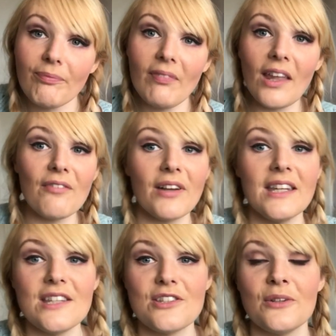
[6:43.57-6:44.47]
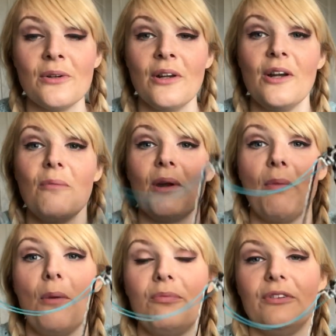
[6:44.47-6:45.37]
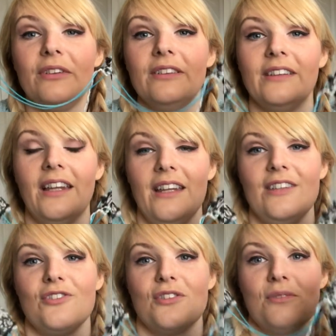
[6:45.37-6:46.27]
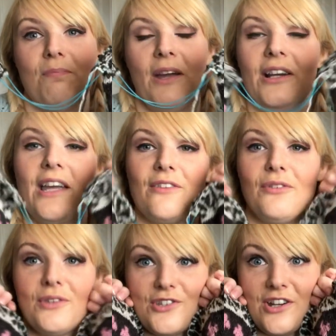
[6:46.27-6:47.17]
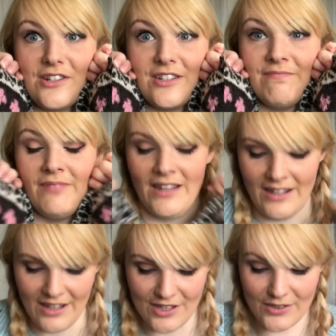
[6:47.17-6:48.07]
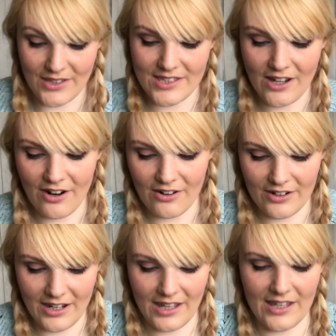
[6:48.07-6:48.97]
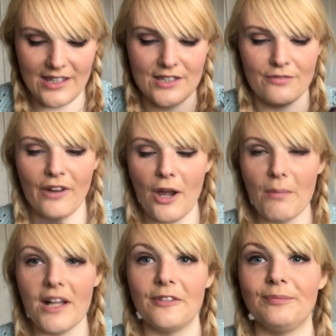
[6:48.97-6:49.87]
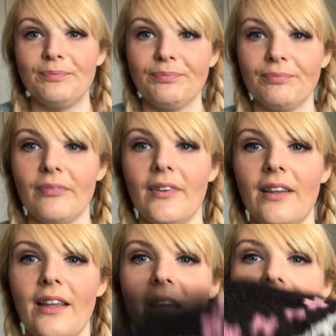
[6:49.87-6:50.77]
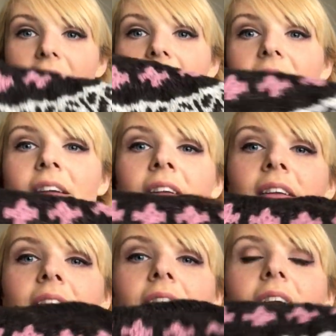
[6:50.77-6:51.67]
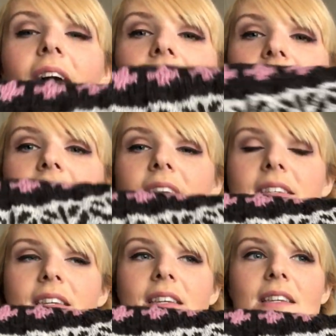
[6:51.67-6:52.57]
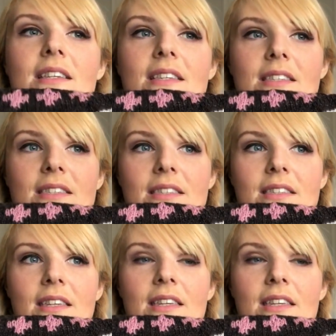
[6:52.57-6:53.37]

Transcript: if I need to, but I'm hopeful that I just barely get through the chart. So this yarn is Rauma, and it is the